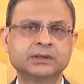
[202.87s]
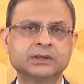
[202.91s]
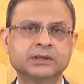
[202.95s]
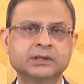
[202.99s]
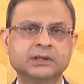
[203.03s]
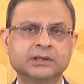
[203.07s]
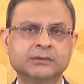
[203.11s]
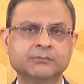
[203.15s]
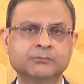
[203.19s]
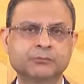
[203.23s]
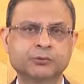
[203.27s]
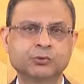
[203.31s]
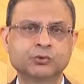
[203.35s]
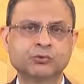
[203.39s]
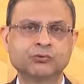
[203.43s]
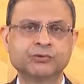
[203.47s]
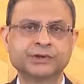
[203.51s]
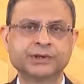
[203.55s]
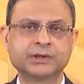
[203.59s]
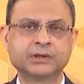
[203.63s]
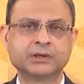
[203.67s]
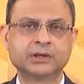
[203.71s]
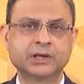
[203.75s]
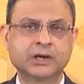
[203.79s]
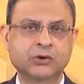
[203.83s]

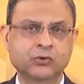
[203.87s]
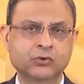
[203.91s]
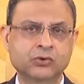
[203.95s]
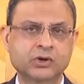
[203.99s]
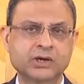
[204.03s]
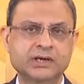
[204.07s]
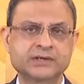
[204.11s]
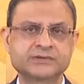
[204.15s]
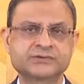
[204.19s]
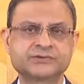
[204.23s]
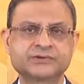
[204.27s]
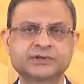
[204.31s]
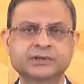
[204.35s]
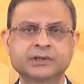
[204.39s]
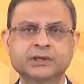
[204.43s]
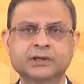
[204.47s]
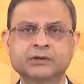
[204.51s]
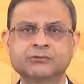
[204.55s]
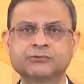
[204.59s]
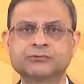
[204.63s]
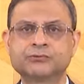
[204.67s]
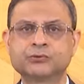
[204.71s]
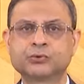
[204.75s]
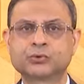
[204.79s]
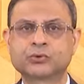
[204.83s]
improving nowcasting and
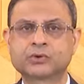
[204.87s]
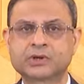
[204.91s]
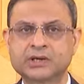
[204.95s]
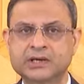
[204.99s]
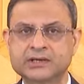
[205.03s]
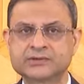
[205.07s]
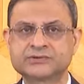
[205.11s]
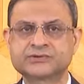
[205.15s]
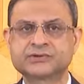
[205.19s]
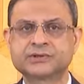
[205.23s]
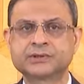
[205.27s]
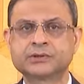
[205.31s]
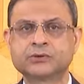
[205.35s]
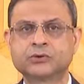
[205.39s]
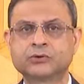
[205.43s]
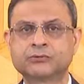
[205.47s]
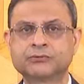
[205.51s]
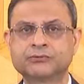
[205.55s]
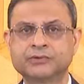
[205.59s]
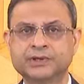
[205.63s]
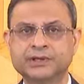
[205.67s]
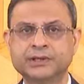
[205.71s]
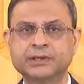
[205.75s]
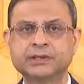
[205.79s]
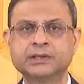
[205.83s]
forecasting of
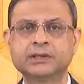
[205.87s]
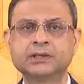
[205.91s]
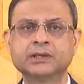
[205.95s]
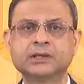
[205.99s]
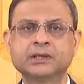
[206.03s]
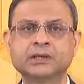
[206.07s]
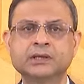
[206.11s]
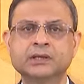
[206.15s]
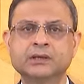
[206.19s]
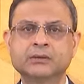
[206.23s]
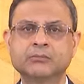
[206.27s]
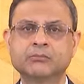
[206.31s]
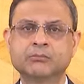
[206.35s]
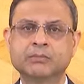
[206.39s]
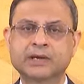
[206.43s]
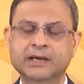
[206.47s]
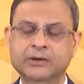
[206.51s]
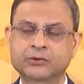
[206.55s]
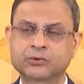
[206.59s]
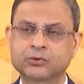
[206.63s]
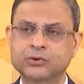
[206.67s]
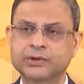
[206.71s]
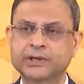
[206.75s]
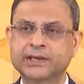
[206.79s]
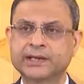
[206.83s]
key
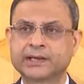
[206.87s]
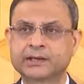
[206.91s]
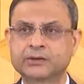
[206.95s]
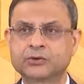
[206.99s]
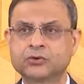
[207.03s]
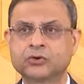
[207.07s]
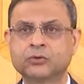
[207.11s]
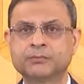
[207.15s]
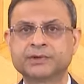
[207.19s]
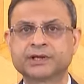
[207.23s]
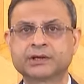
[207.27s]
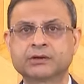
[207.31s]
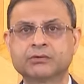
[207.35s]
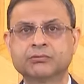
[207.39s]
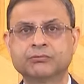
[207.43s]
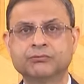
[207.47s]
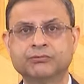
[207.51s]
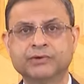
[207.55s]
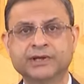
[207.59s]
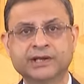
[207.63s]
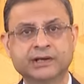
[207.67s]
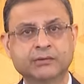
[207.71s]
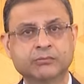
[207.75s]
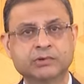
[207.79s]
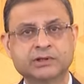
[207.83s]
macroeconomic
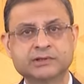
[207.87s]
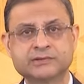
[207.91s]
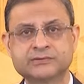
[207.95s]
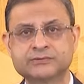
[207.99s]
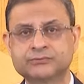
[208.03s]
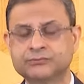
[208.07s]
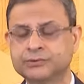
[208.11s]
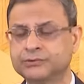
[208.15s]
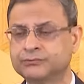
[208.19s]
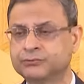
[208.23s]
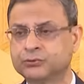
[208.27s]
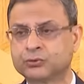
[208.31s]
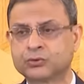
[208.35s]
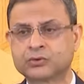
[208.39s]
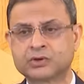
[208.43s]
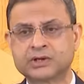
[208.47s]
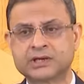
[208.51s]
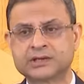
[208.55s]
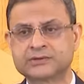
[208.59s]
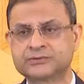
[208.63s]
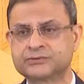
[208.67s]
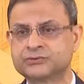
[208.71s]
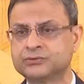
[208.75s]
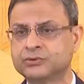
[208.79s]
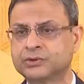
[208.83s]
variables. We
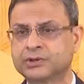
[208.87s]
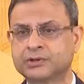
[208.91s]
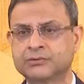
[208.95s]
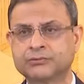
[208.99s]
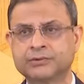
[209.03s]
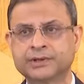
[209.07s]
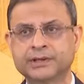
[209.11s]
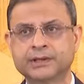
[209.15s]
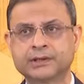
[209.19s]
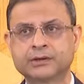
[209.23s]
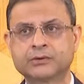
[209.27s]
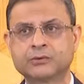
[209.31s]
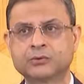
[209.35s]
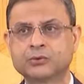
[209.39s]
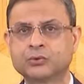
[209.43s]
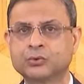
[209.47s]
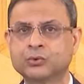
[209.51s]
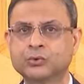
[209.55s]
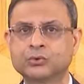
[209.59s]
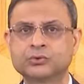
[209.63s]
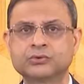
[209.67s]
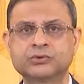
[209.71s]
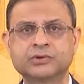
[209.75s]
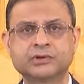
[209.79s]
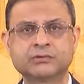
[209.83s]
forecast, you are aware,
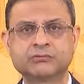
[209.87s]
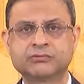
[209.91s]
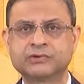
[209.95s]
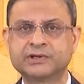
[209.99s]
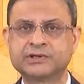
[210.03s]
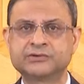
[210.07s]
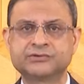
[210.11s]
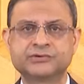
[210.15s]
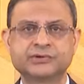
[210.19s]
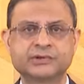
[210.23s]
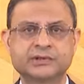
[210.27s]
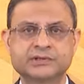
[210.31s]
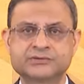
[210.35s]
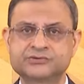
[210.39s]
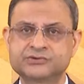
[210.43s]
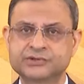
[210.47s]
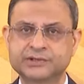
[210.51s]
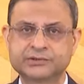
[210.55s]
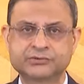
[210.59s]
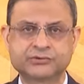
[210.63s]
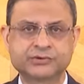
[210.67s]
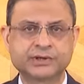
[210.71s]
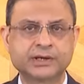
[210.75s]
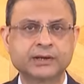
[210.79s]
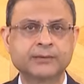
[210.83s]
growth, inflation,
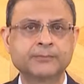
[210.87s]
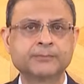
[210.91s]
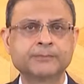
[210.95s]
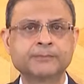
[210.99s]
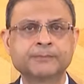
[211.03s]
etc.,